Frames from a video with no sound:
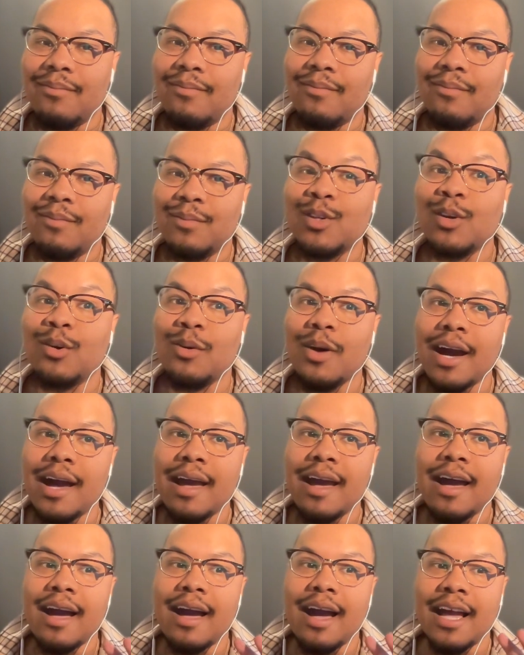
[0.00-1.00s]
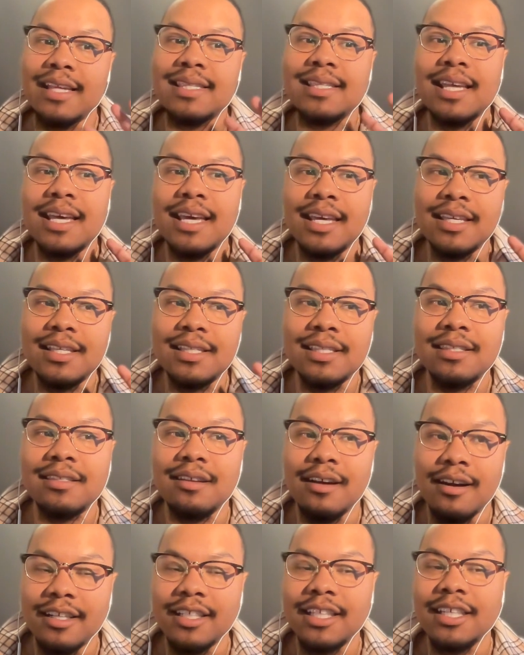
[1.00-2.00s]
So I say
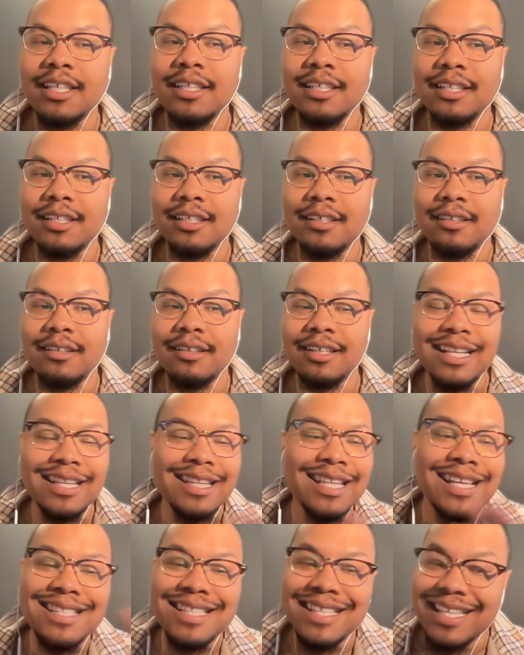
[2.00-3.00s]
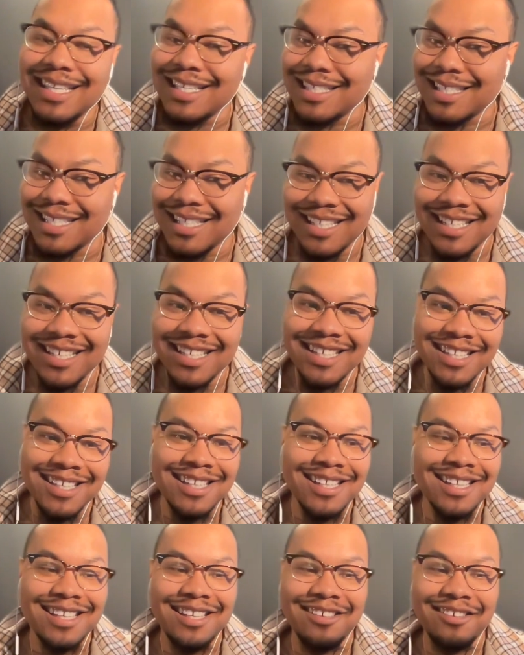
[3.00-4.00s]
starting, and that's easy.
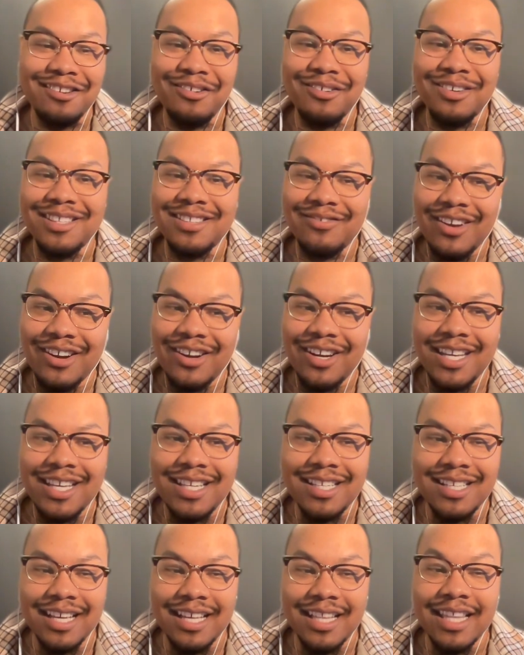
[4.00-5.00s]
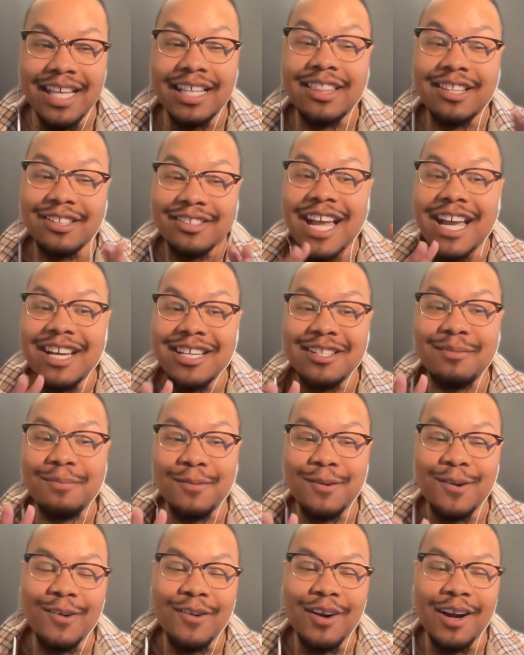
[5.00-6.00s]
You know, it's very easy. And like, there's actually
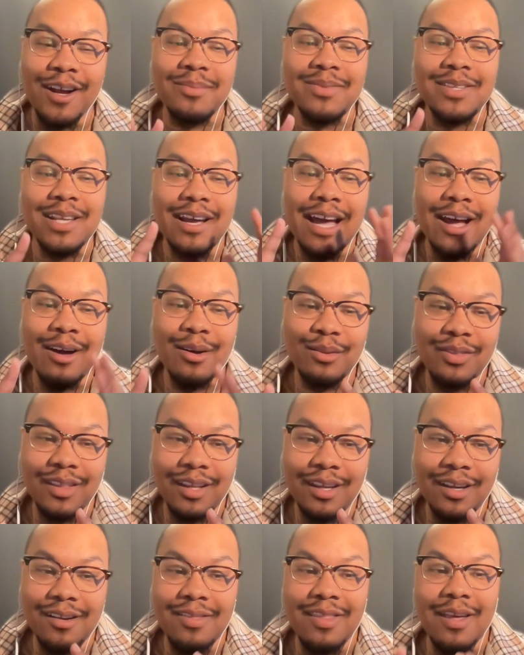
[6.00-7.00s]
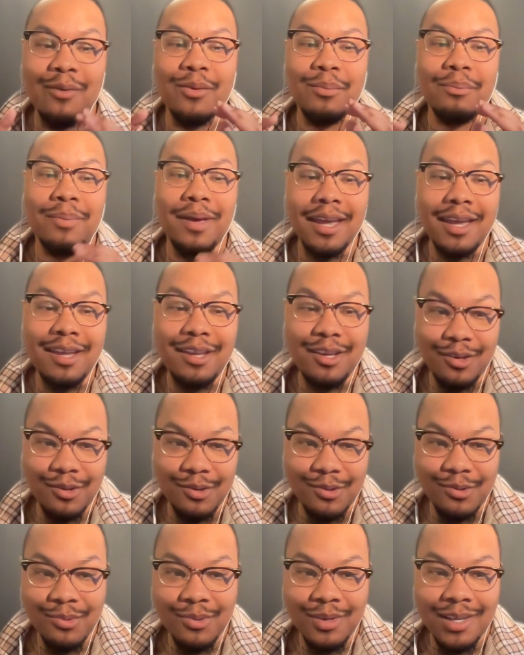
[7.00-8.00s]
programs that out there that will pay
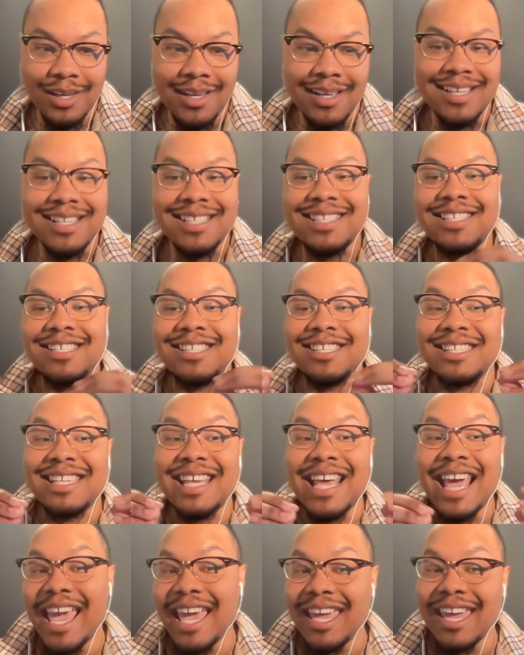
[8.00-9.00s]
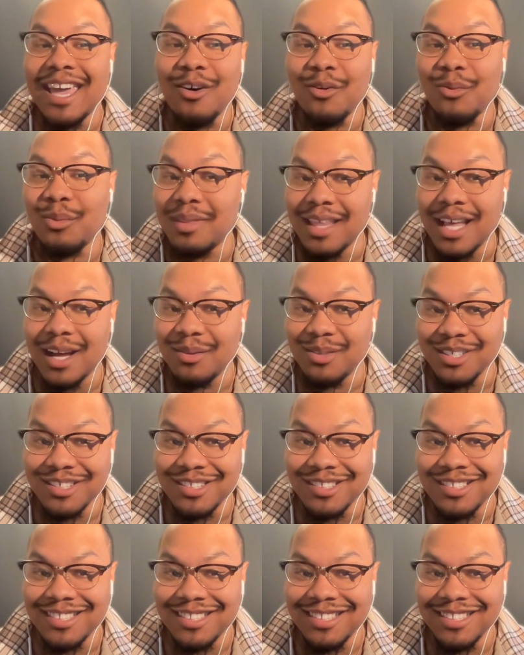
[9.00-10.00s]
you to just hang out with
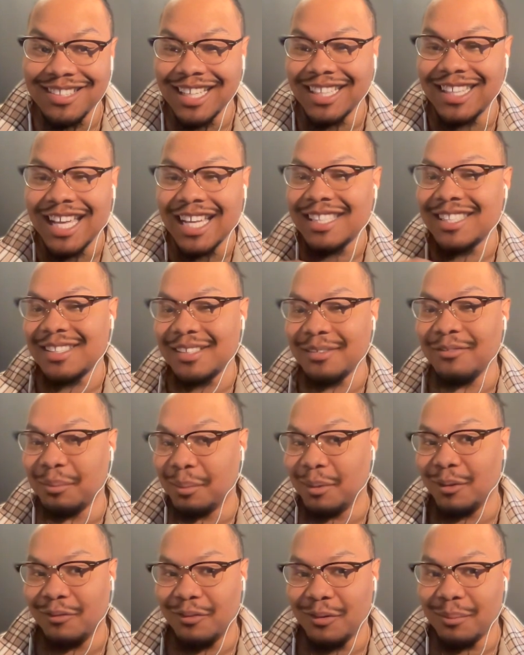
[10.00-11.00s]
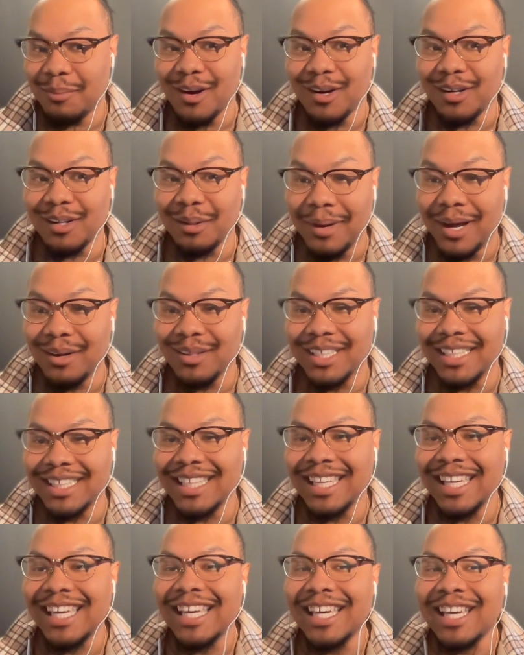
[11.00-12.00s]
elders. Like, that's the beautiful part about it,
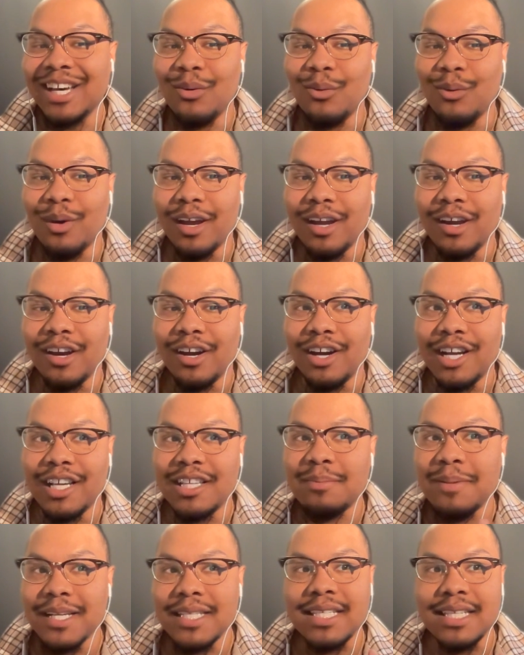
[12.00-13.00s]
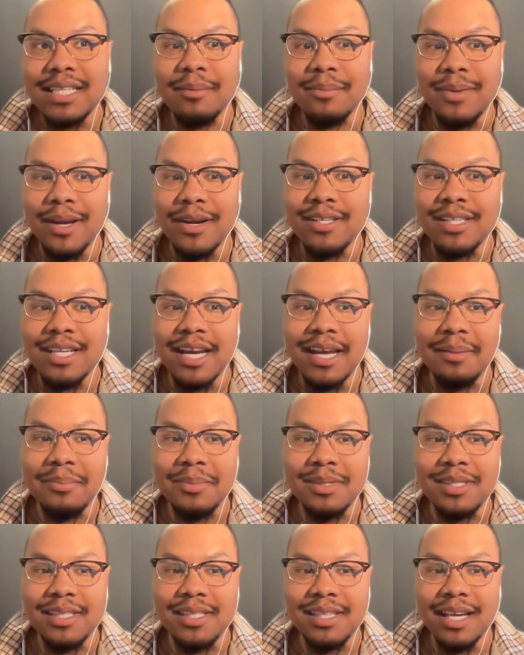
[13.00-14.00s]
where, especially in the
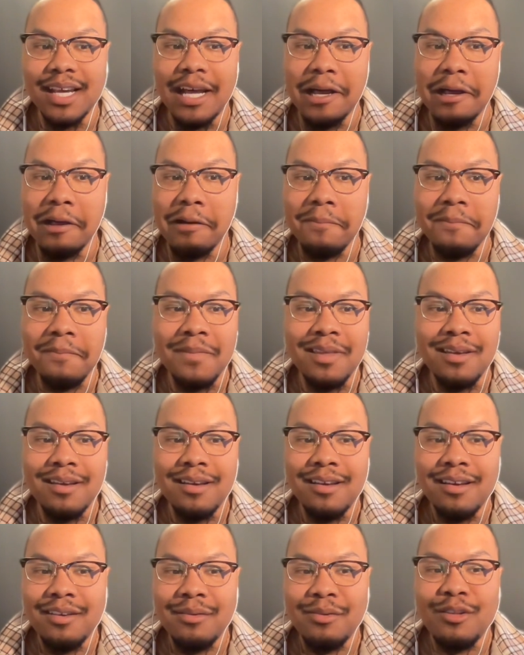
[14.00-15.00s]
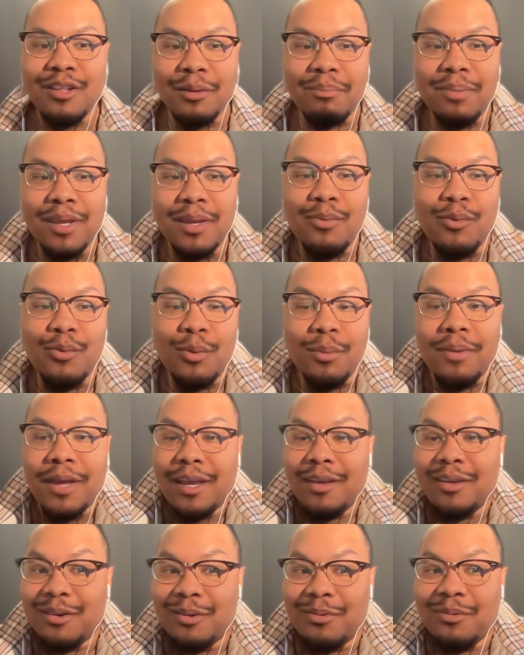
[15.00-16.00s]
Maritimes, that people will pay
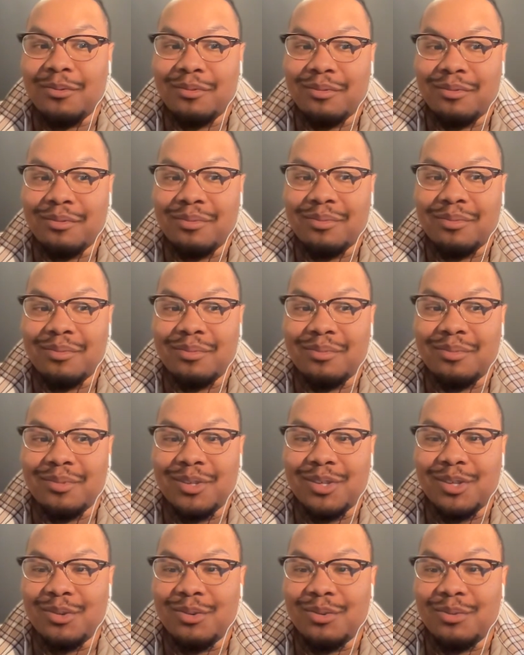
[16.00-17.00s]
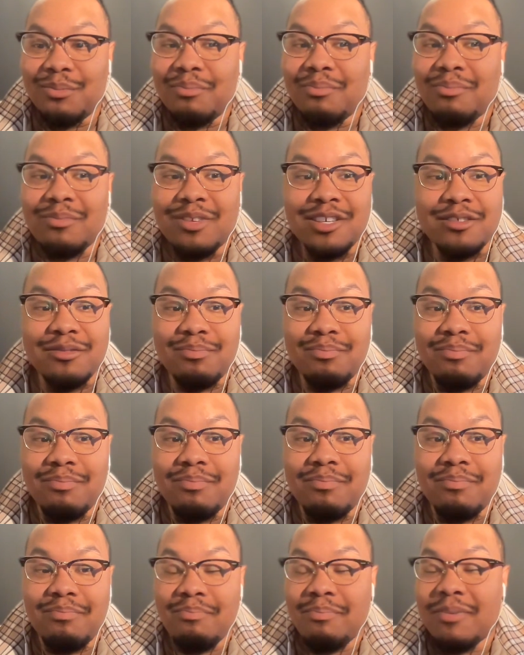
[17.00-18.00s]
you to just
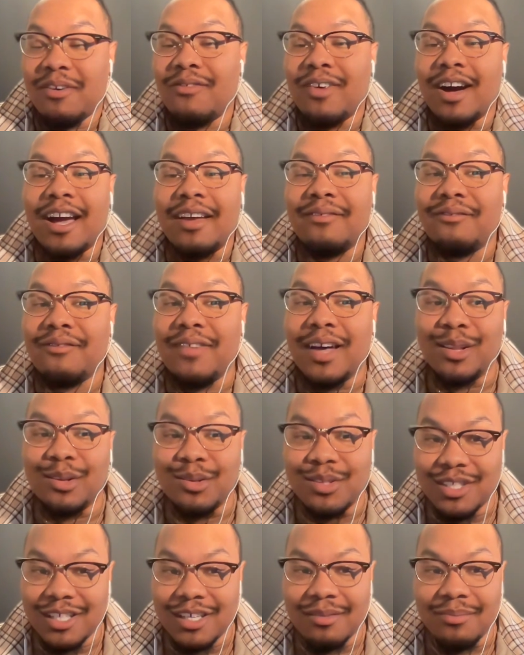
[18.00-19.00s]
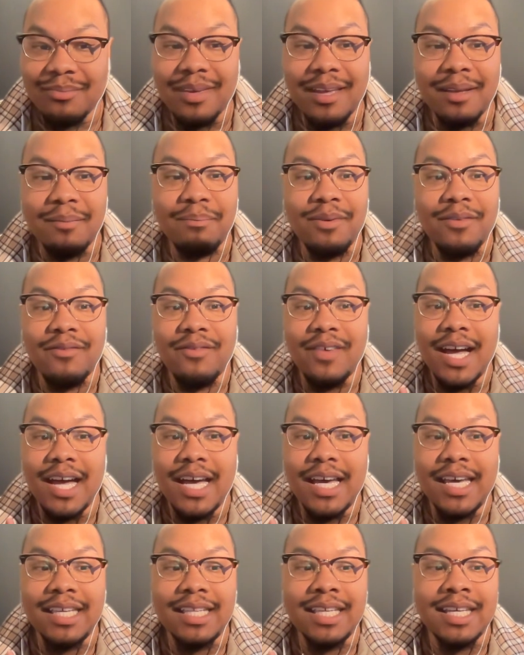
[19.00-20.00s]
provide fellowship and
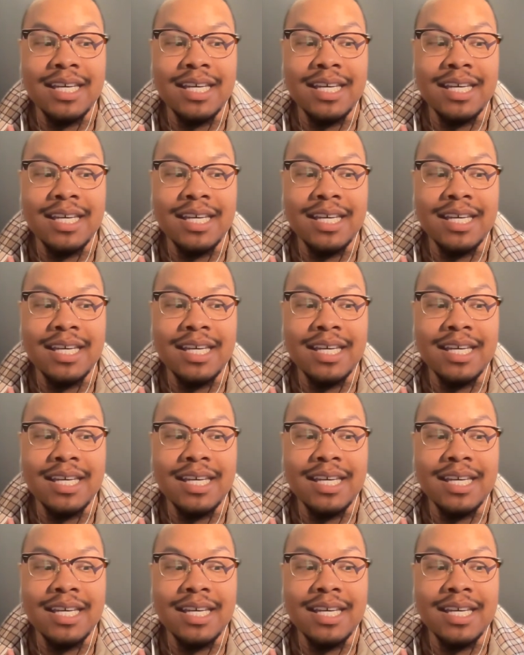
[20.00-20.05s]
provide